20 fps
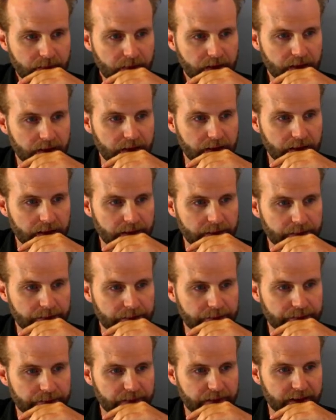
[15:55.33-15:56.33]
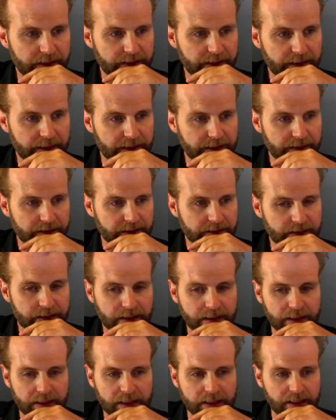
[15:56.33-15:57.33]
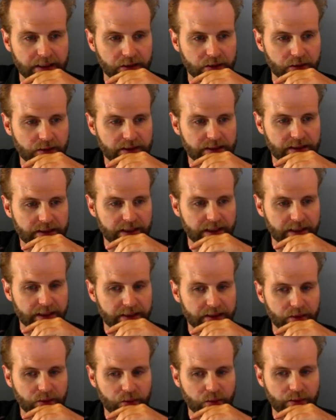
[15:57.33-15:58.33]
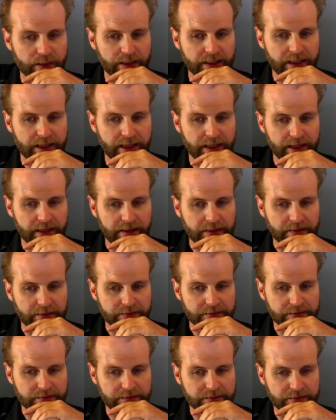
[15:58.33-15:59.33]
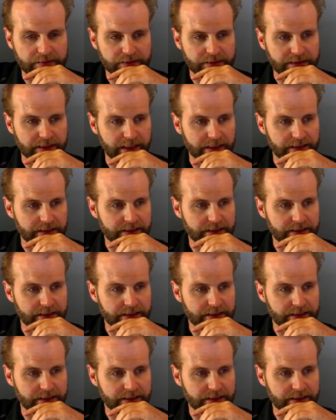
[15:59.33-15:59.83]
Again, it looks like we have gotten